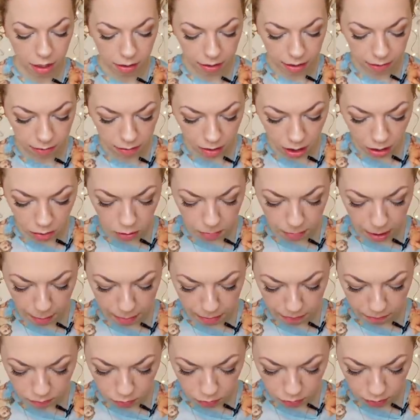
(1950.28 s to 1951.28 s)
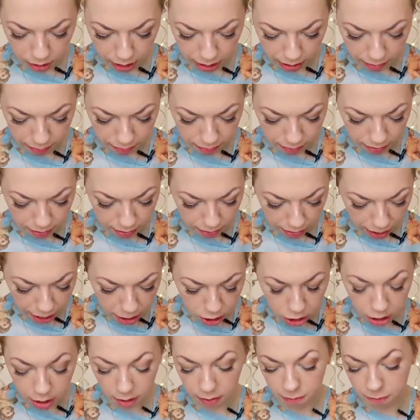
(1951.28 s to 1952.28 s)
These kind of remind me of trees. This
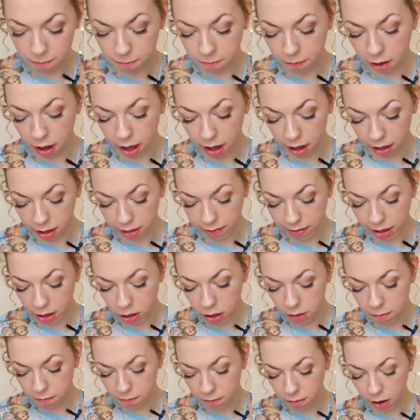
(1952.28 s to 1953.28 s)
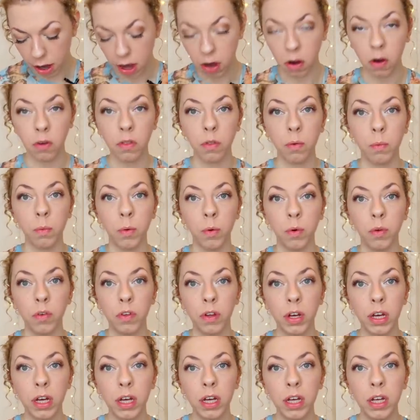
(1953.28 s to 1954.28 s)
actually is fire. It's actually fire on the
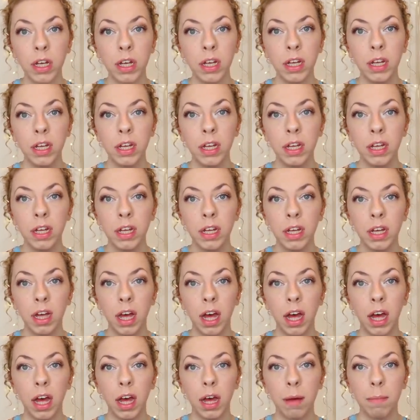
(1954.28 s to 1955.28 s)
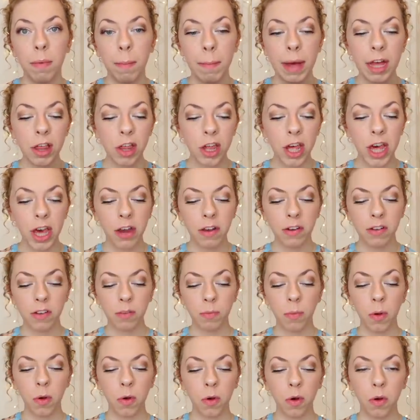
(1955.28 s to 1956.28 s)
water. Um, I'm actually hearing
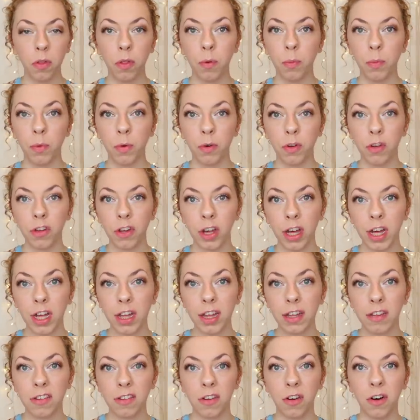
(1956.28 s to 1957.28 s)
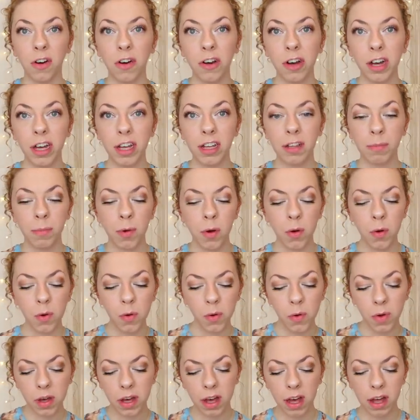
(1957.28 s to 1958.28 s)
Smoke on the Water, the song.
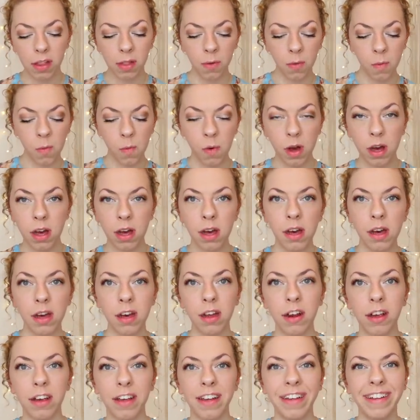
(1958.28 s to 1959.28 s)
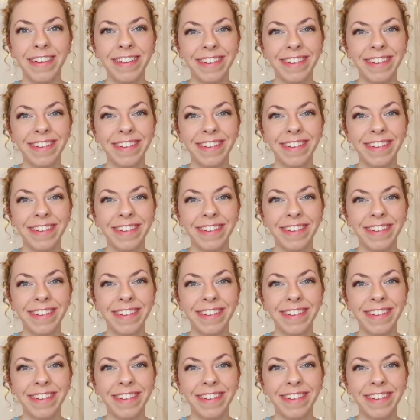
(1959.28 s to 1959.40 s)
Smoke on the water.